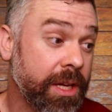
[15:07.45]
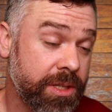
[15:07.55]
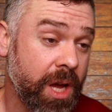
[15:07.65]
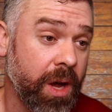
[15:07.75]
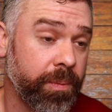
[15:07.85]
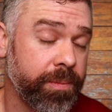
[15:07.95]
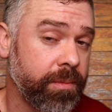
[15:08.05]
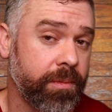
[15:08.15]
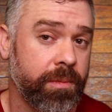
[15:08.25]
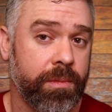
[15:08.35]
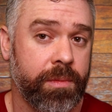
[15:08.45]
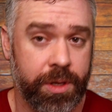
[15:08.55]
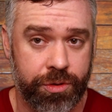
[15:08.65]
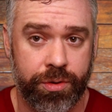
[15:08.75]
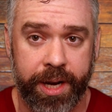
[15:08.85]
So
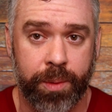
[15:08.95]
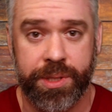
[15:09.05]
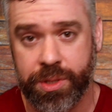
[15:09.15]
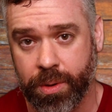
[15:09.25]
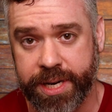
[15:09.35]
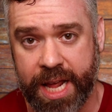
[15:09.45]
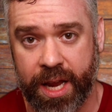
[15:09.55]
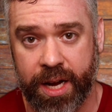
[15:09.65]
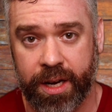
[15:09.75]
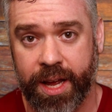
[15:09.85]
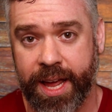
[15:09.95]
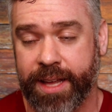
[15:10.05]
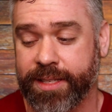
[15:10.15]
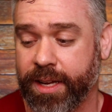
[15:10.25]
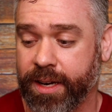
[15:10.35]
the trick with storytelling
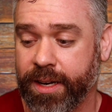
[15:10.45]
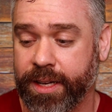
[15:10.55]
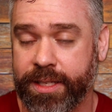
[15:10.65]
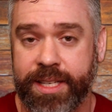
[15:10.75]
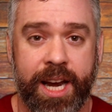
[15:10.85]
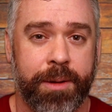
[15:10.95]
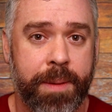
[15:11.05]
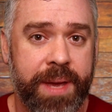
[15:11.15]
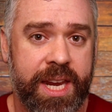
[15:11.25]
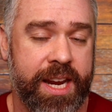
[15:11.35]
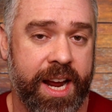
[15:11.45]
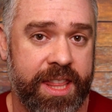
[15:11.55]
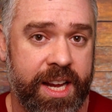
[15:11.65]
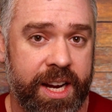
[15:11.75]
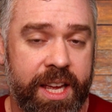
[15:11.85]
as a stand-up comedian, I
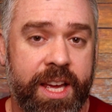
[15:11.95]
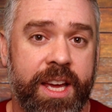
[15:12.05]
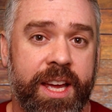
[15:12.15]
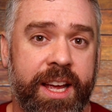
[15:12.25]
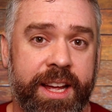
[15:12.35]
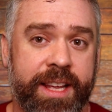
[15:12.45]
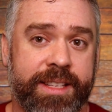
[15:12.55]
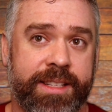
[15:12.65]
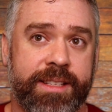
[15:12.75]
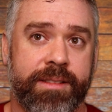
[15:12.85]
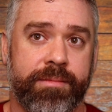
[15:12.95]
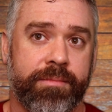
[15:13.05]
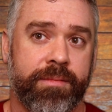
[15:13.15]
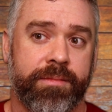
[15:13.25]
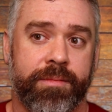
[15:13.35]
think, is
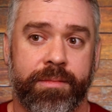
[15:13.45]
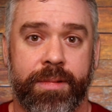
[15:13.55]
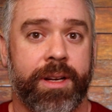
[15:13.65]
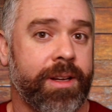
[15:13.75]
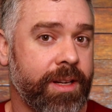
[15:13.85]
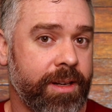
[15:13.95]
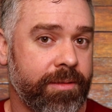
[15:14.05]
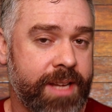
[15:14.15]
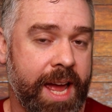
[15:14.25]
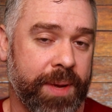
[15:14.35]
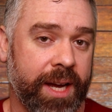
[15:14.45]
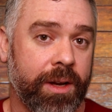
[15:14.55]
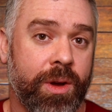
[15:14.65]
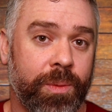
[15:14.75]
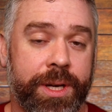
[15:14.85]
timing,
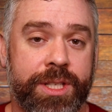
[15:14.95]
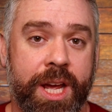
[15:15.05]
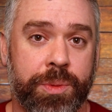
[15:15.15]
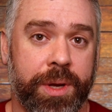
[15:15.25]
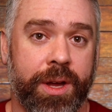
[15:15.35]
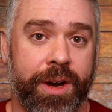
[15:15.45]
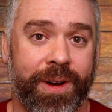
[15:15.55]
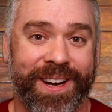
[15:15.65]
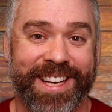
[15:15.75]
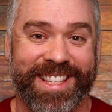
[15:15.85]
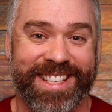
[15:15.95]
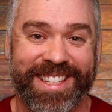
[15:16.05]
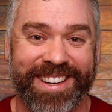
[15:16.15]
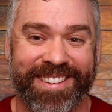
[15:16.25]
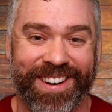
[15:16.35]
which, as we all know, is the
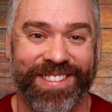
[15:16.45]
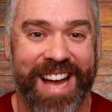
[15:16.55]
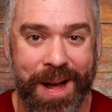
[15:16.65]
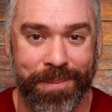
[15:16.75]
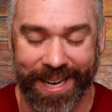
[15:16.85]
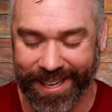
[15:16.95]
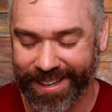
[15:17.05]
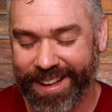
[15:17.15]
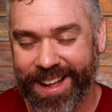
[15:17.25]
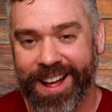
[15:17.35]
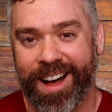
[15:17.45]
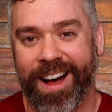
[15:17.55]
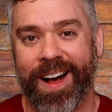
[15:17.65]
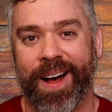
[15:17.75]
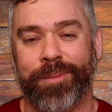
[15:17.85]
secret of comedy.
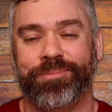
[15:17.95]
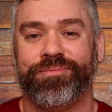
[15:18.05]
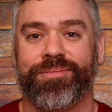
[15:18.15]
But